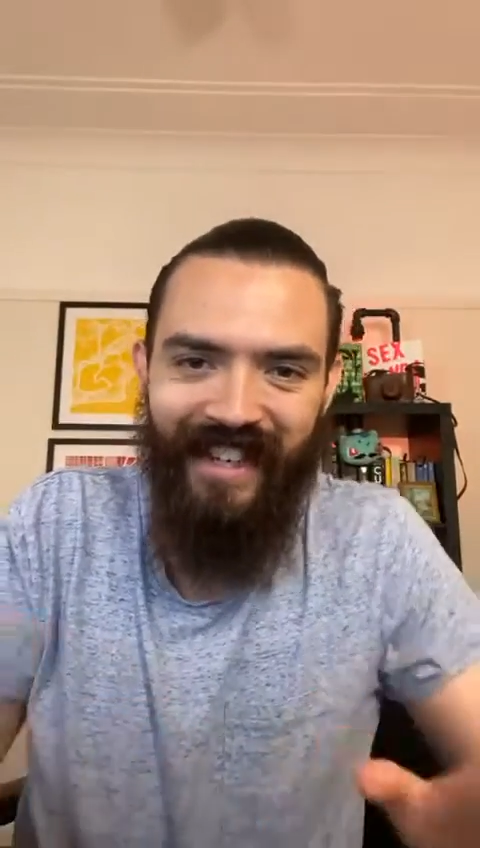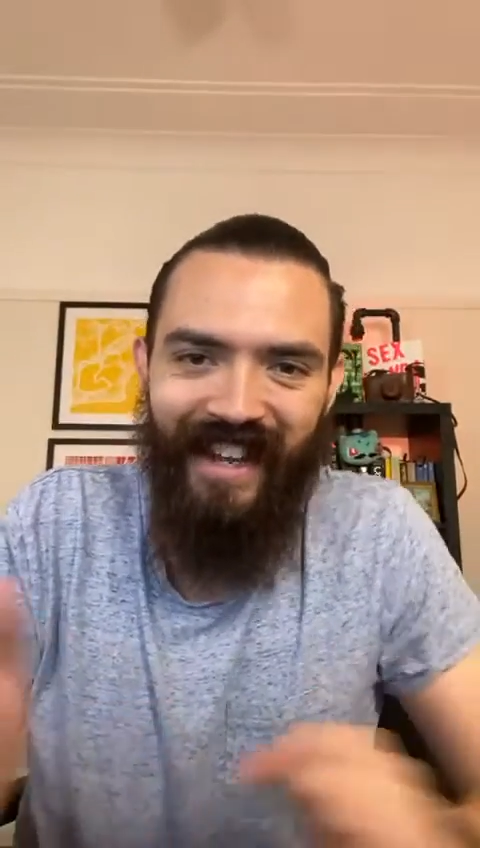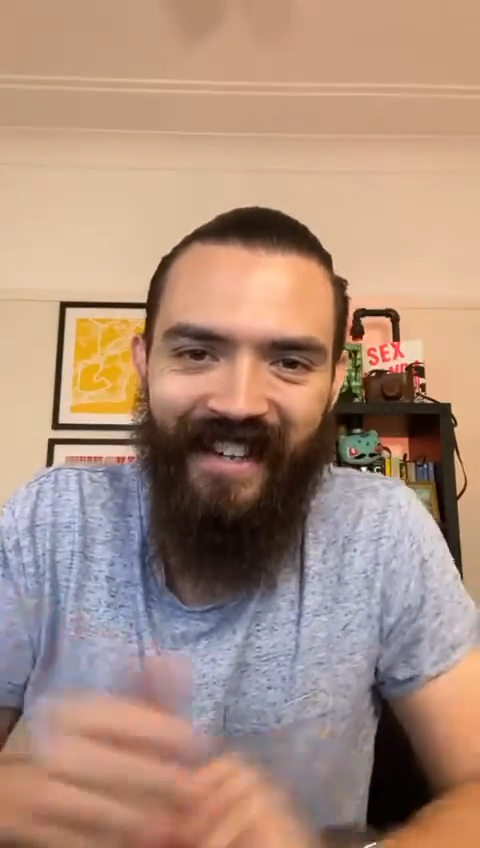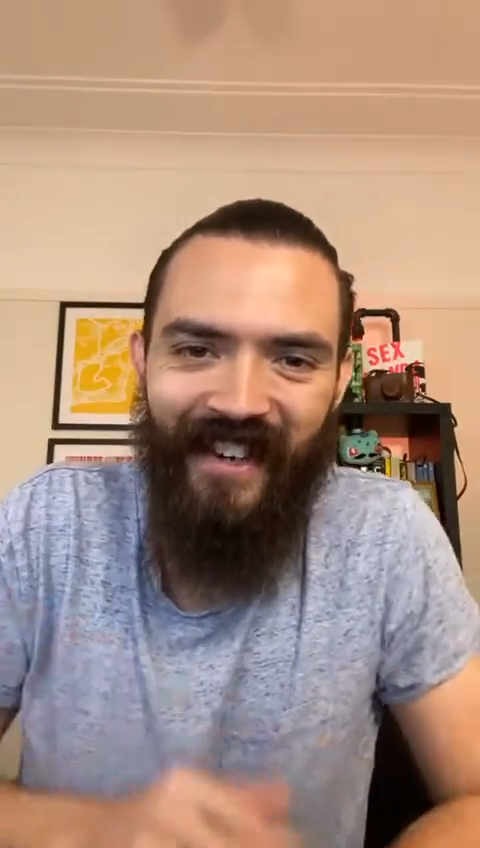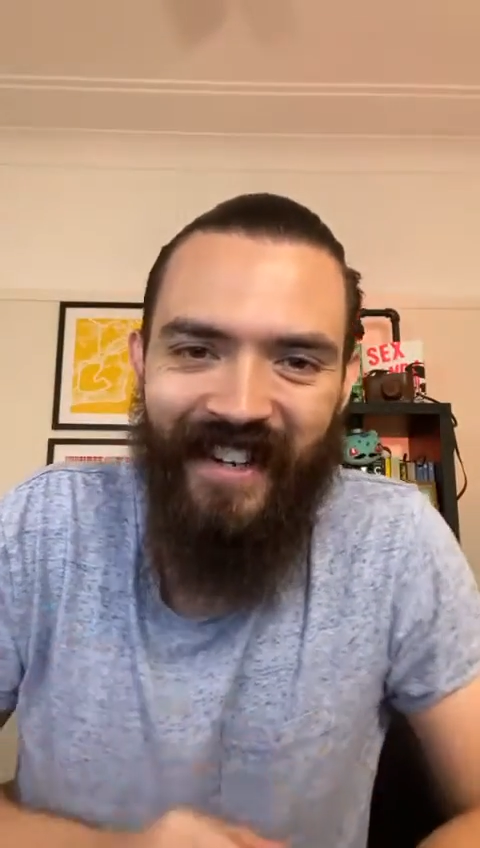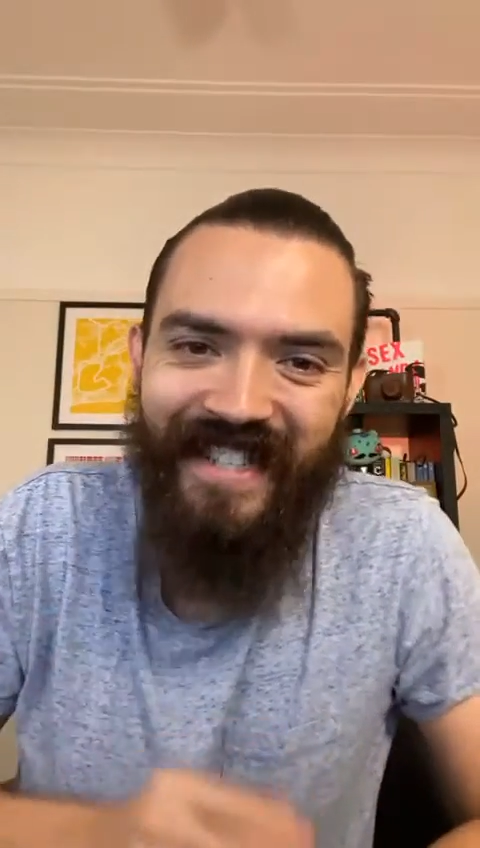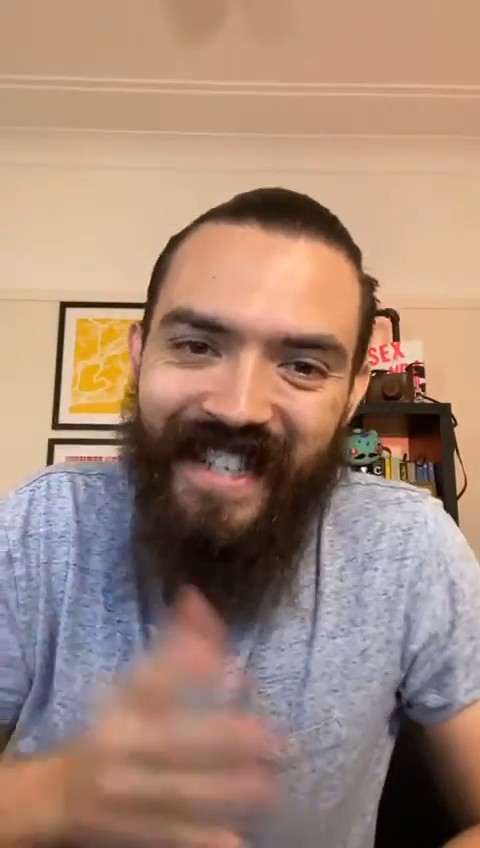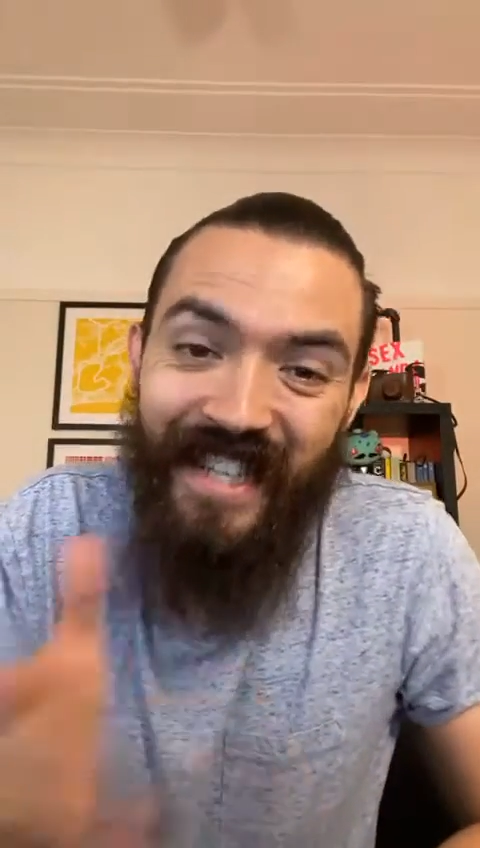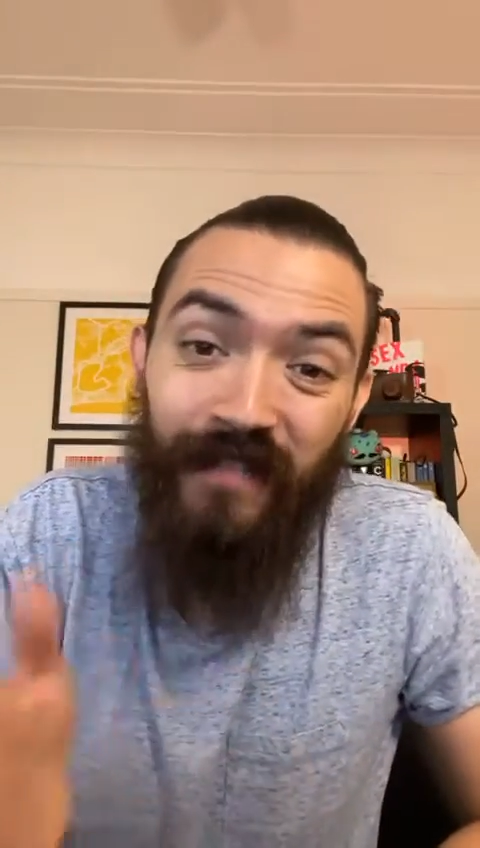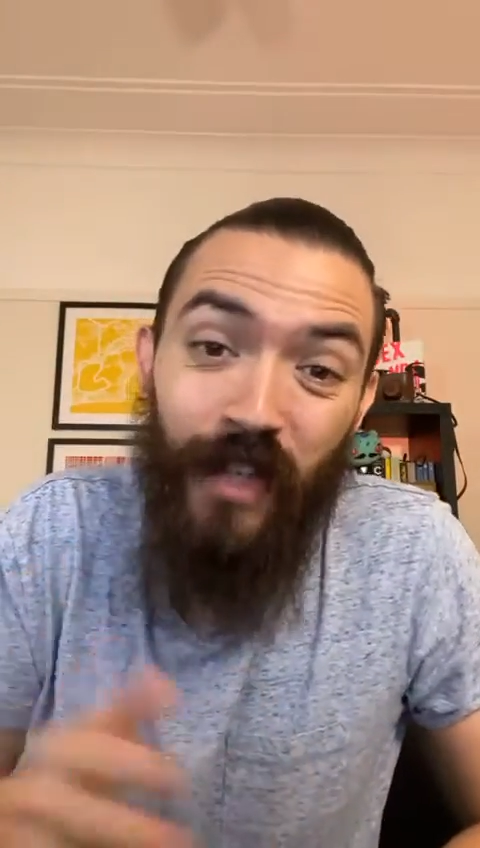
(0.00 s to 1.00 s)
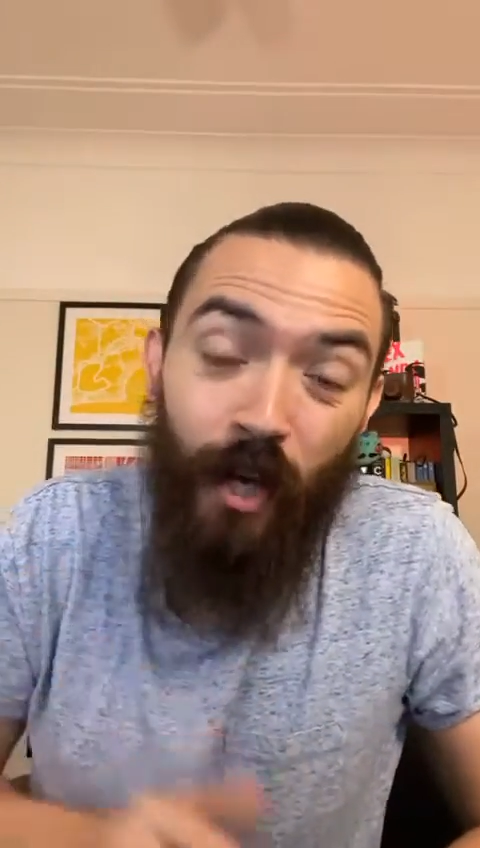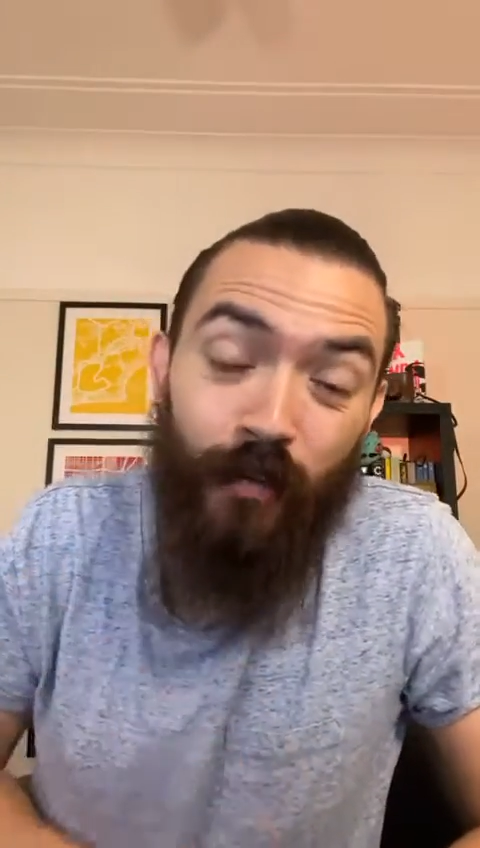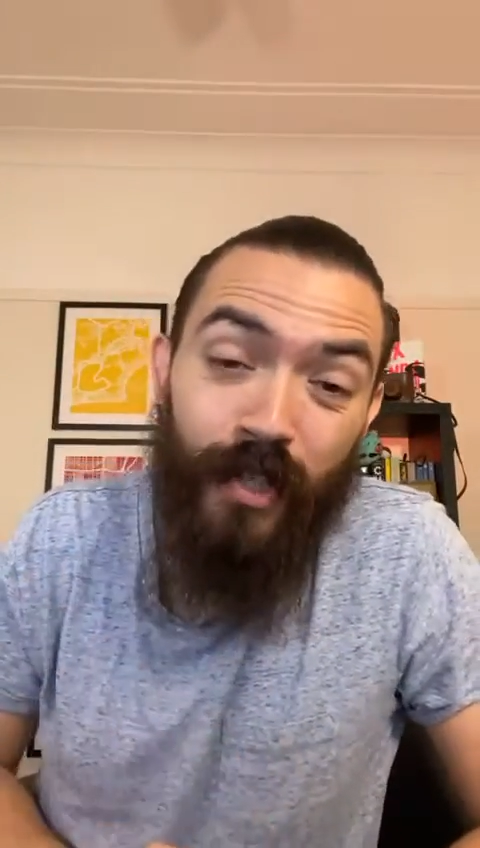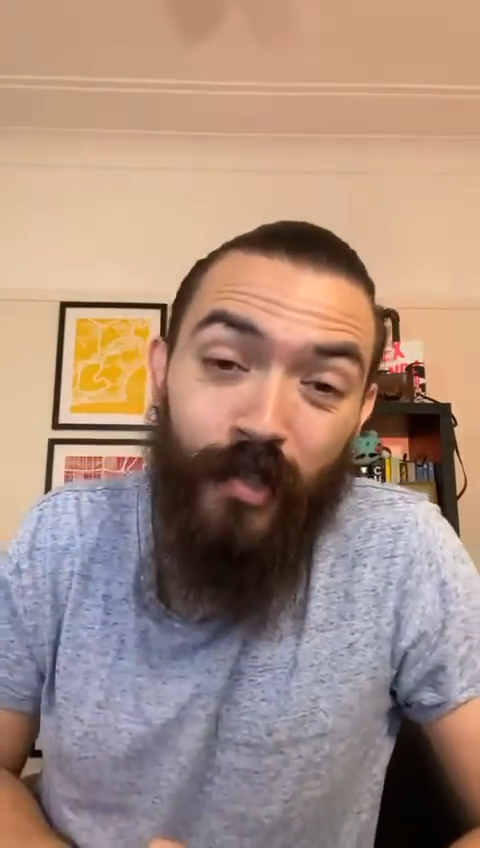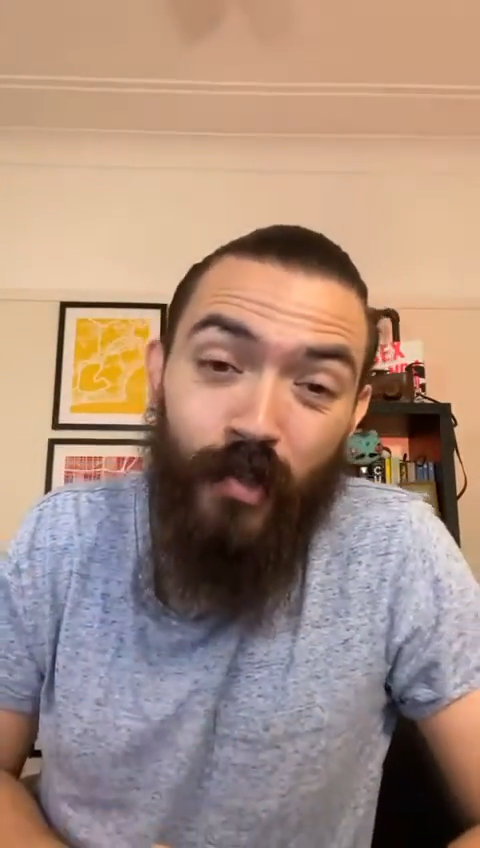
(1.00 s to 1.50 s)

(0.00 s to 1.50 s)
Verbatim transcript: Now guys, in this video I wanted to